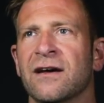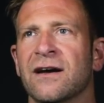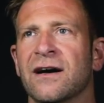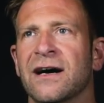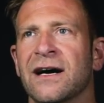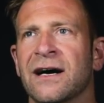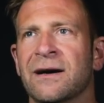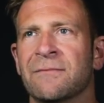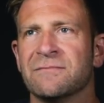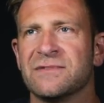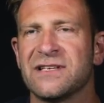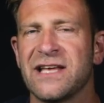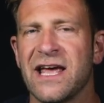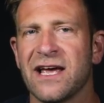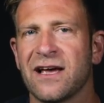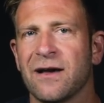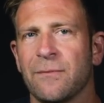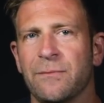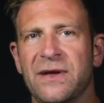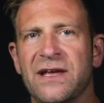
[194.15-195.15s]
um,
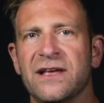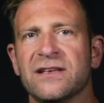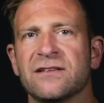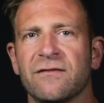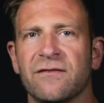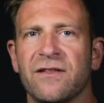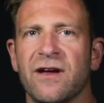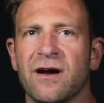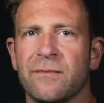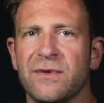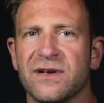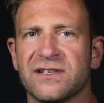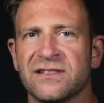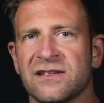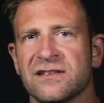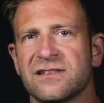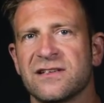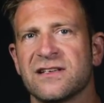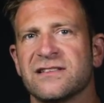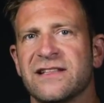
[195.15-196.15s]
take a piece of their
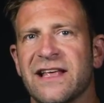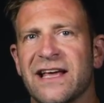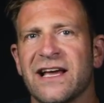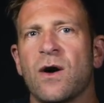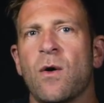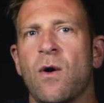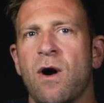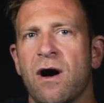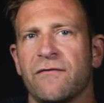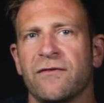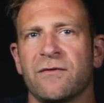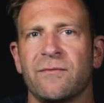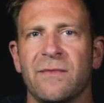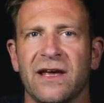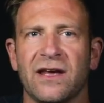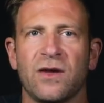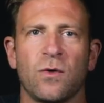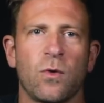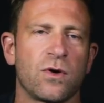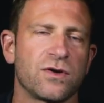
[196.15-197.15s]
business as they go off and
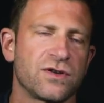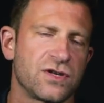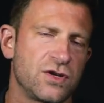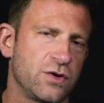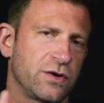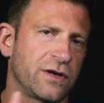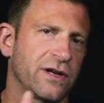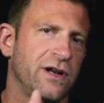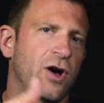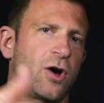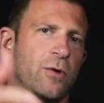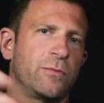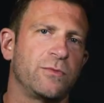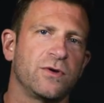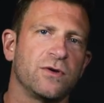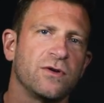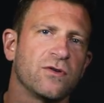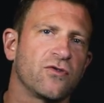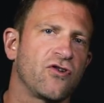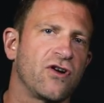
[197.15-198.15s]
make yours, and you can help.
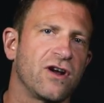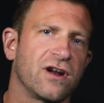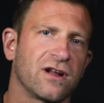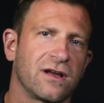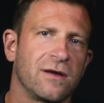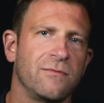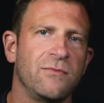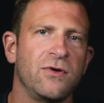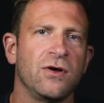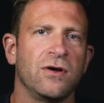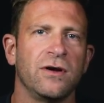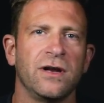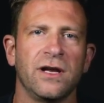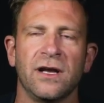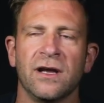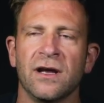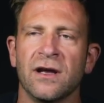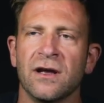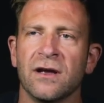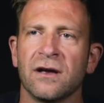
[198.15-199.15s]
You can create a
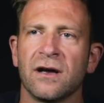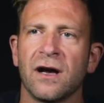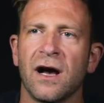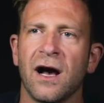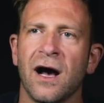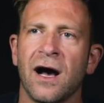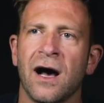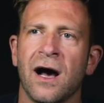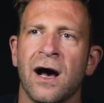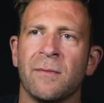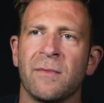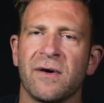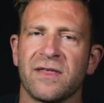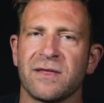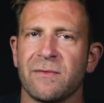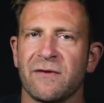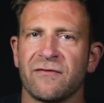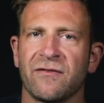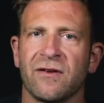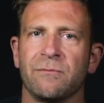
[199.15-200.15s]
community. Um, I
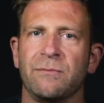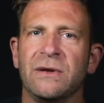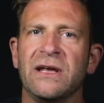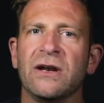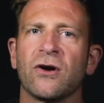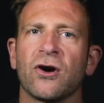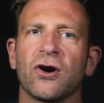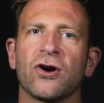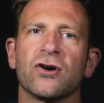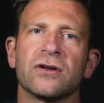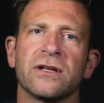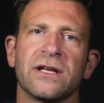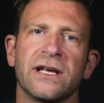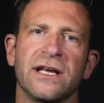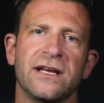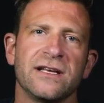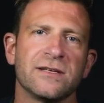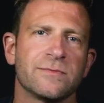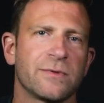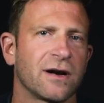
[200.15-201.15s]
think my friend Peter
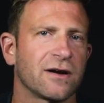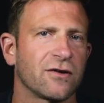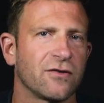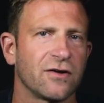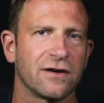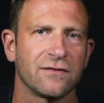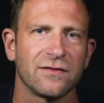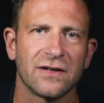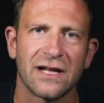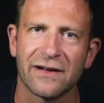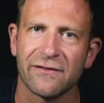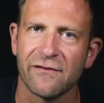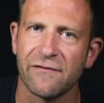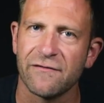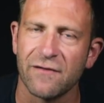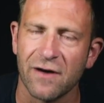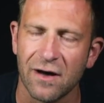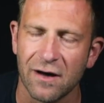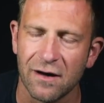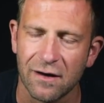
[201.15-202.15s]
Hurley, he's been on Creative
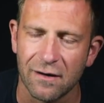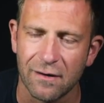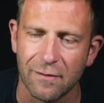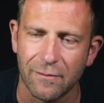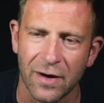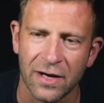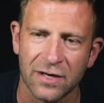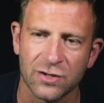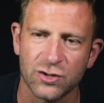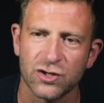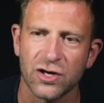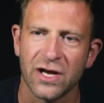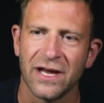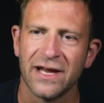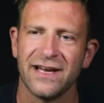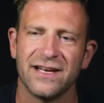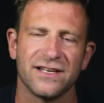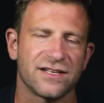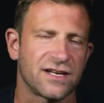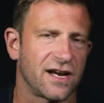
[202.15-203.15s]
Live uh, a bunch.
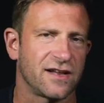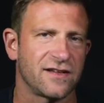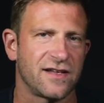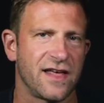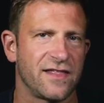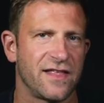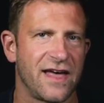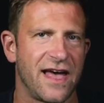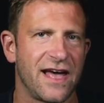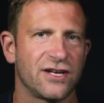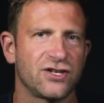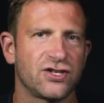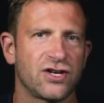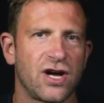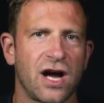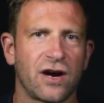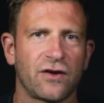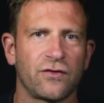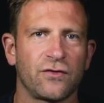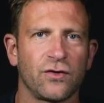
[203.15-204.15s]
He's got a, the
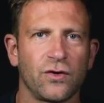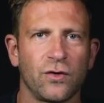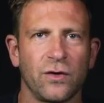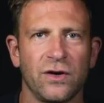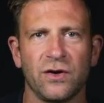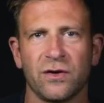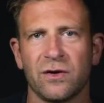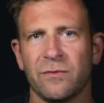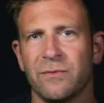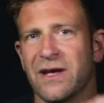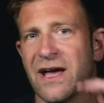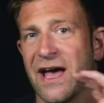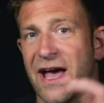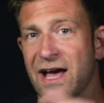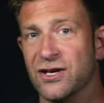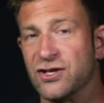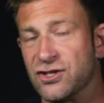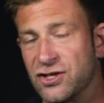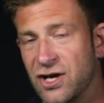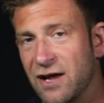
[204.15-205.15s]
Headshot Crew, and you can be a
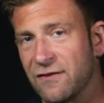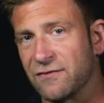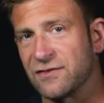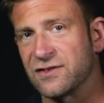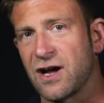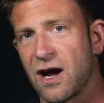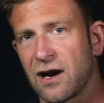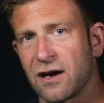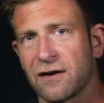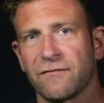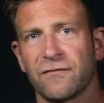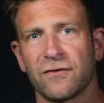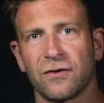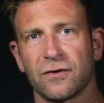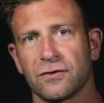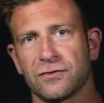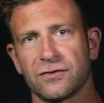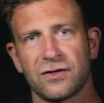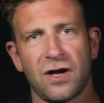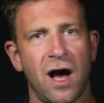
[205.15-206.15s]
headshot
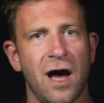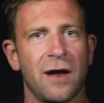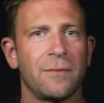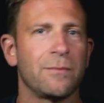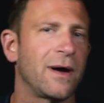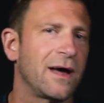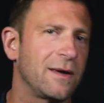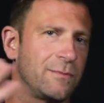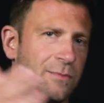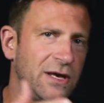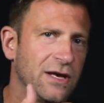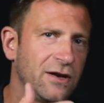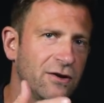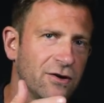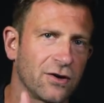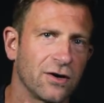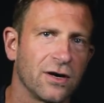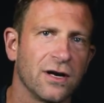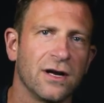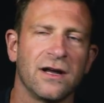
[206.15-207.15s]
photographer taught by
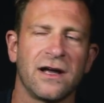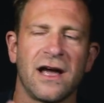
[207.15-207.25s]
Peter,